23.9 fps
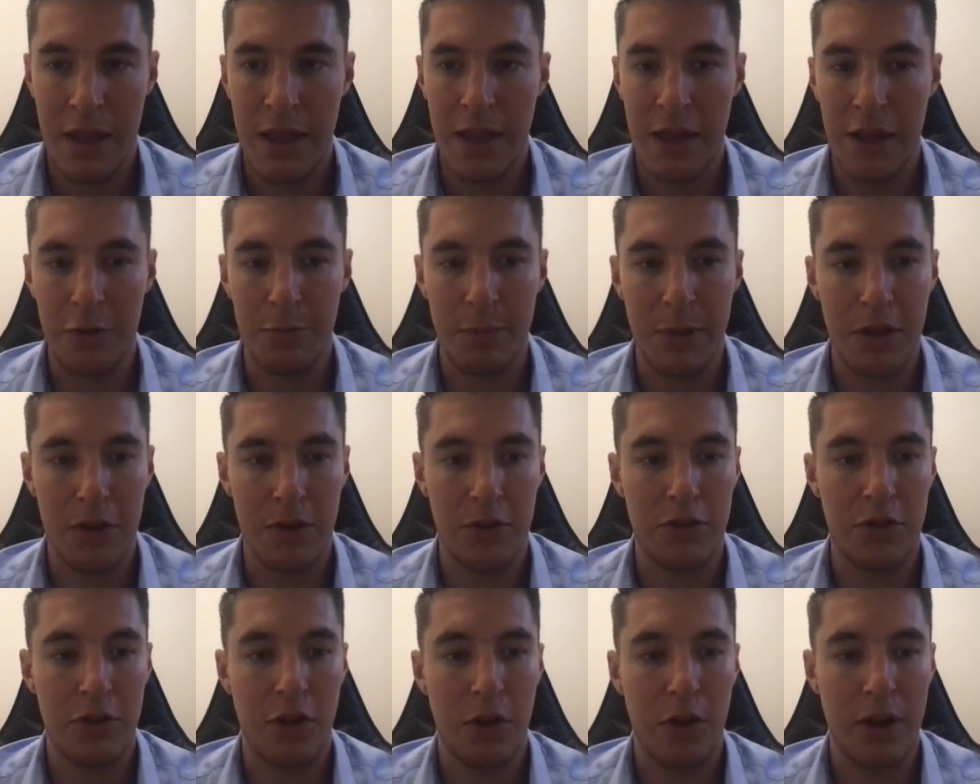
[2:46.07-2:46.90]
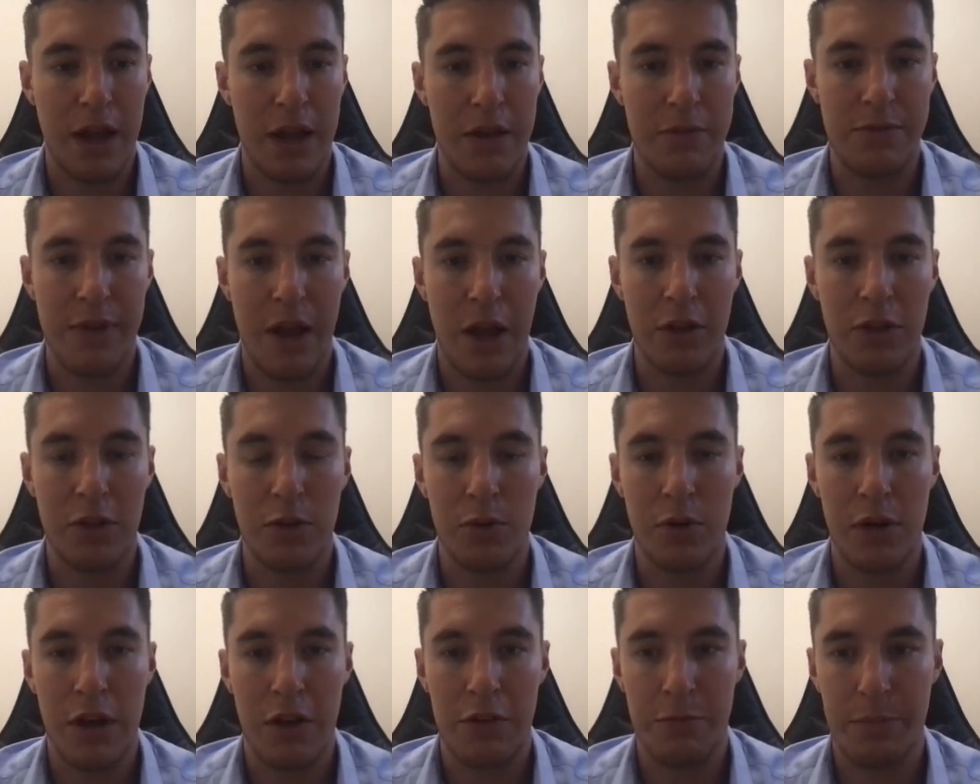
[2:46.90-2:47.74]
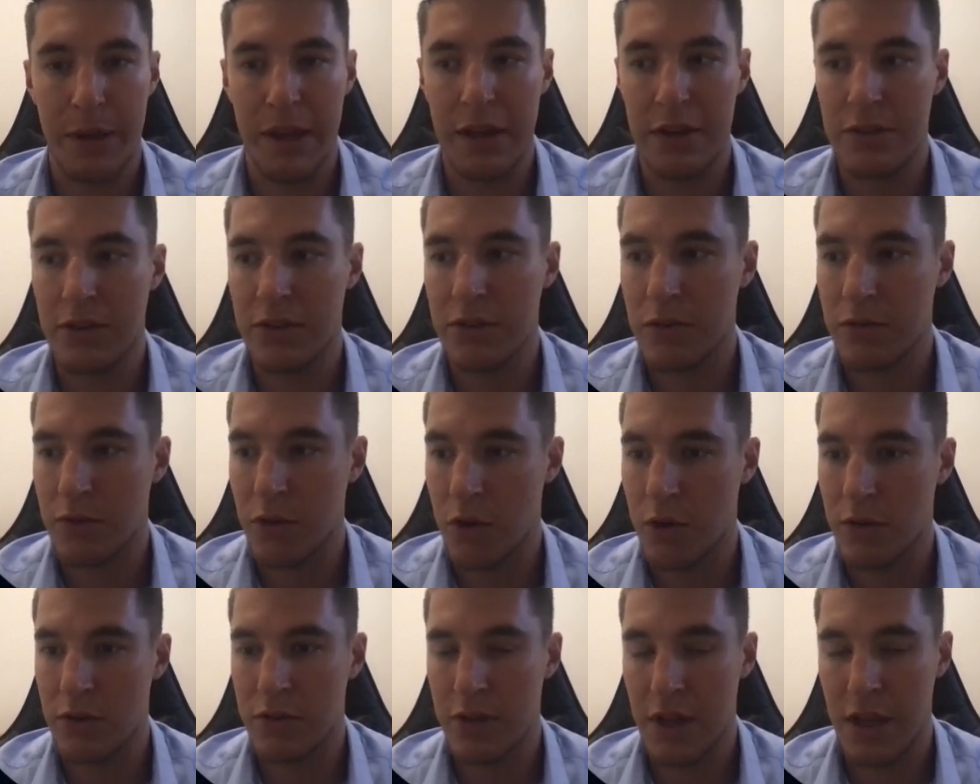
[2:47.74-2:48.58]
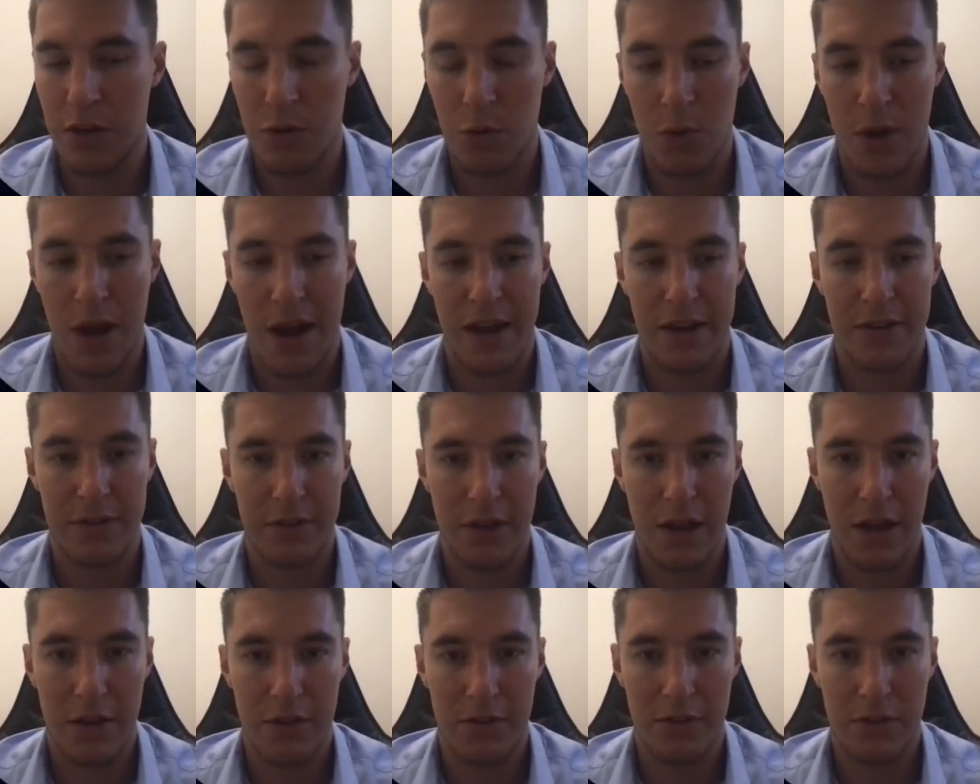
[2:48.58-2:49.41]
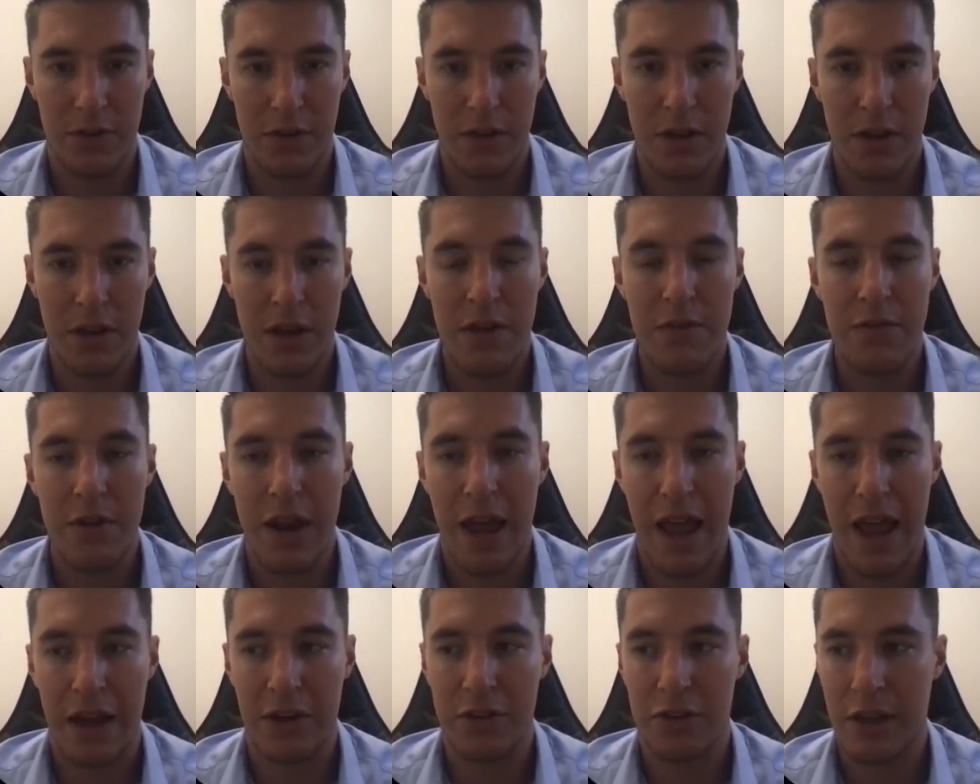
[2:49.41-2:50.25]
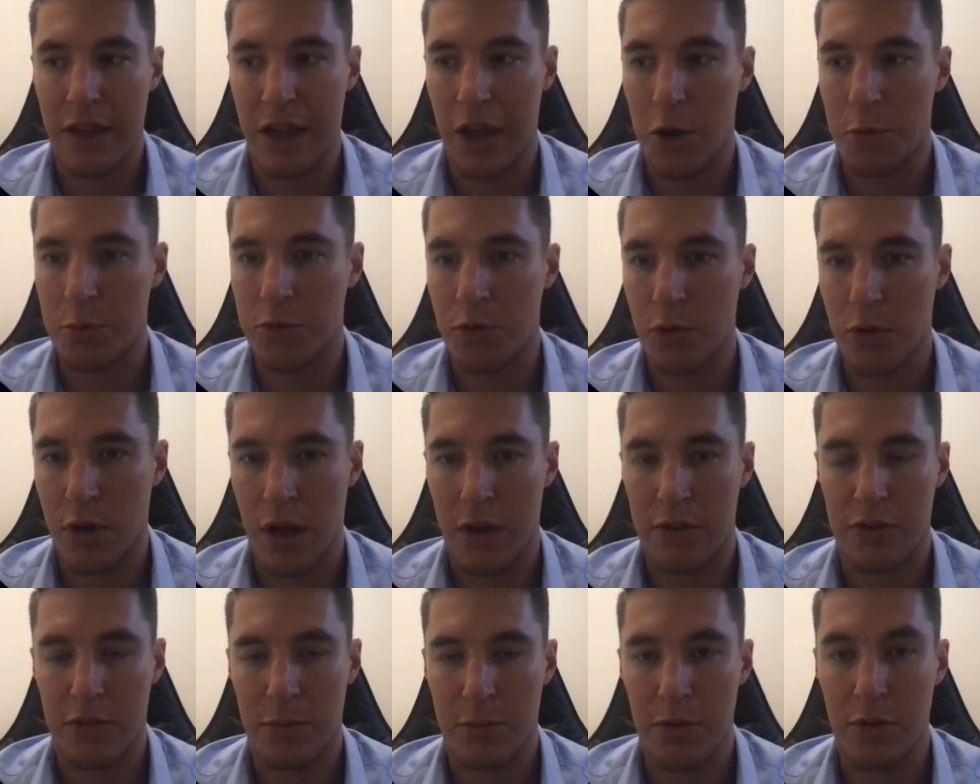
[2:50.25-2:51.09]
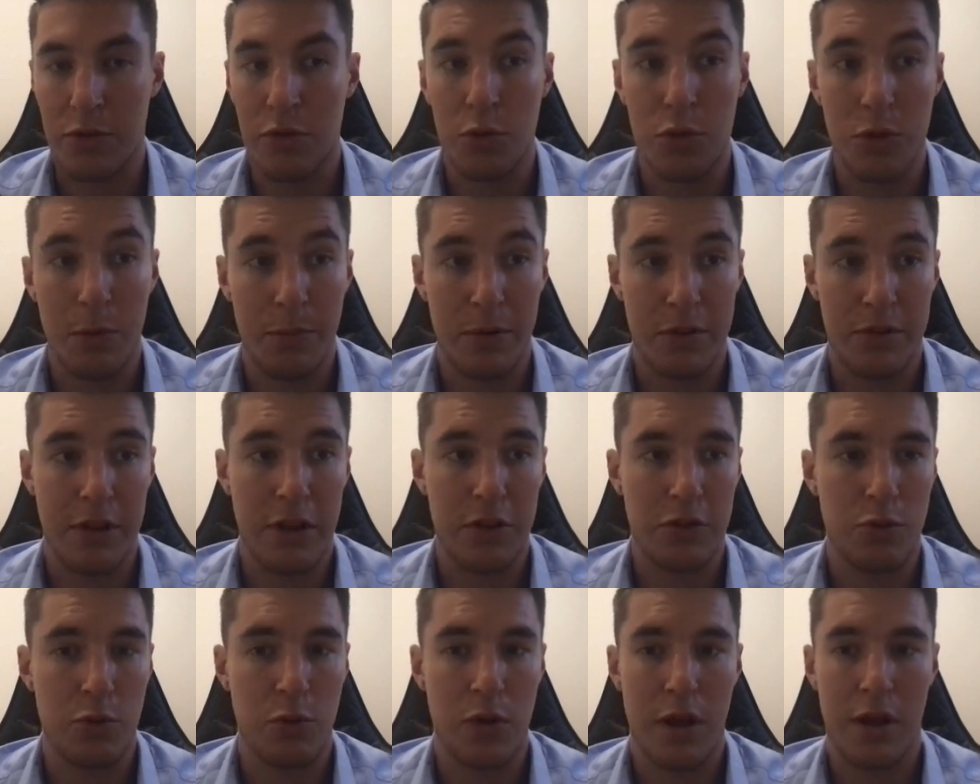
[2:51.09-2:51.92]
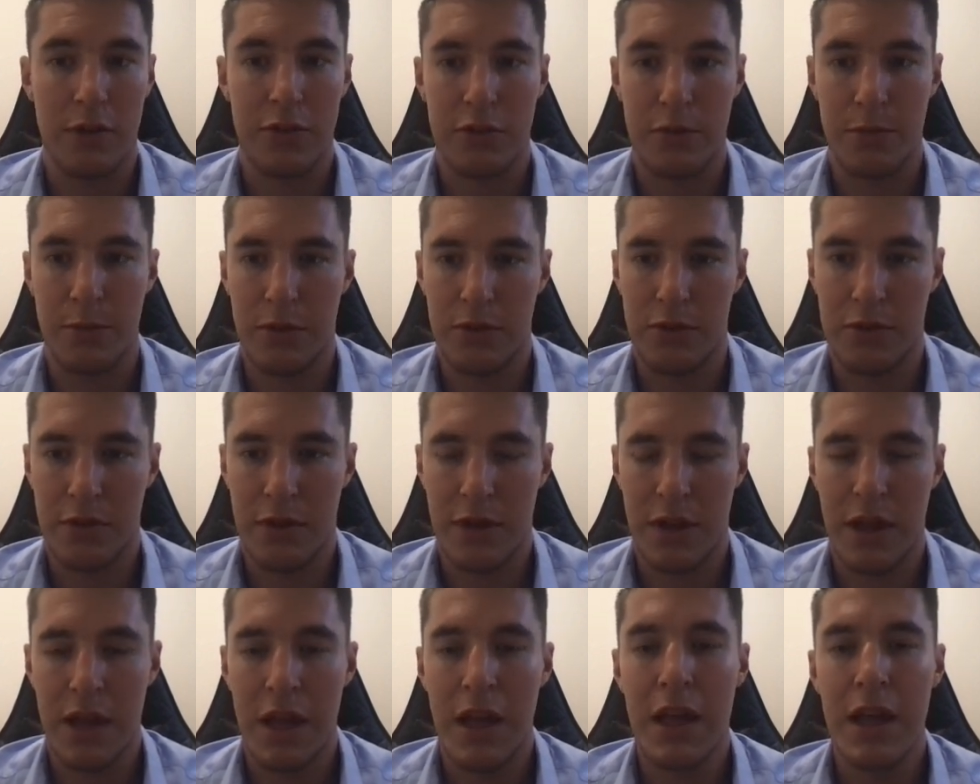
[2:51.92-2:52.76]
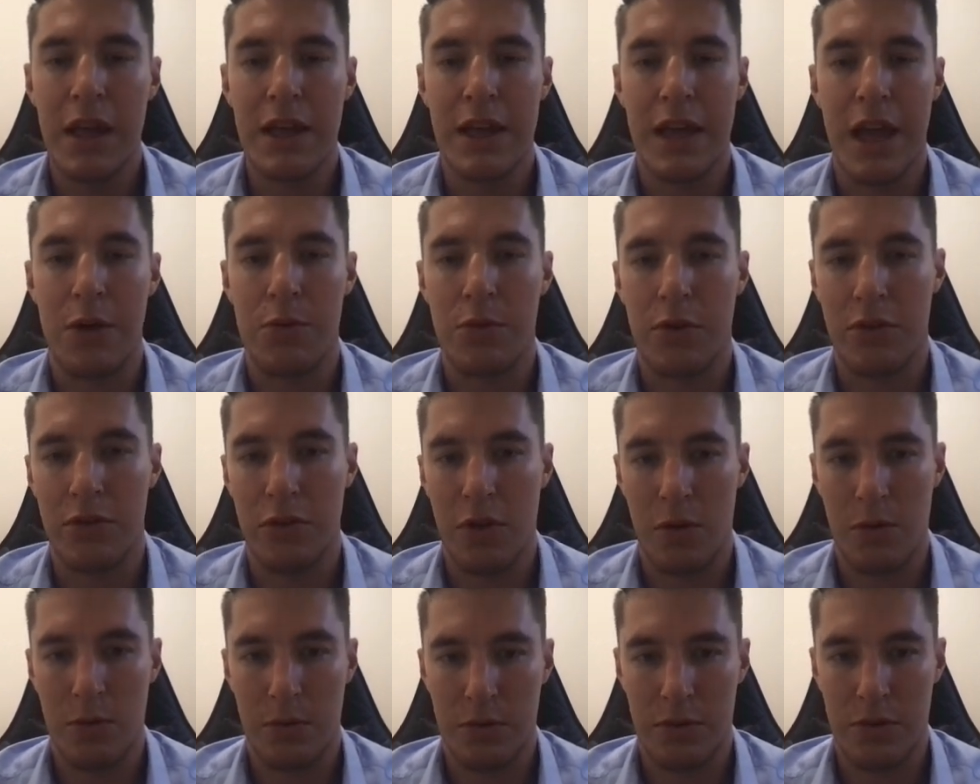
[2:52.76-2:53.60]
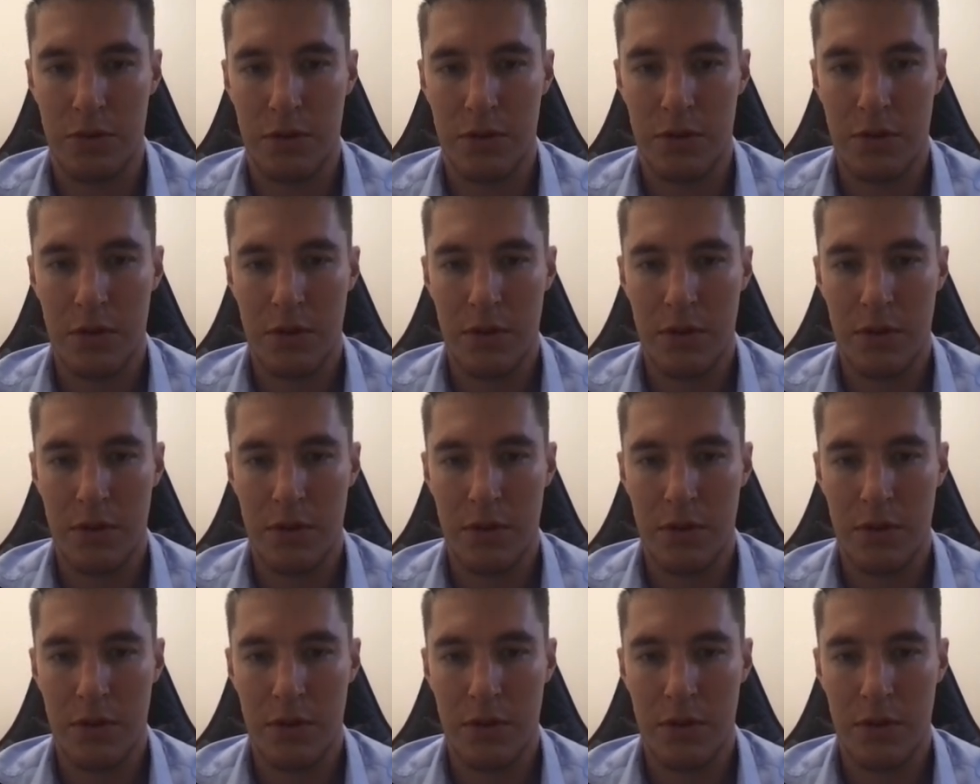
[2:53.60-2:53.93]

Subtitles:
is because you don't have value enough pieces of content or assets that actually helps your customers or your potential customers get results.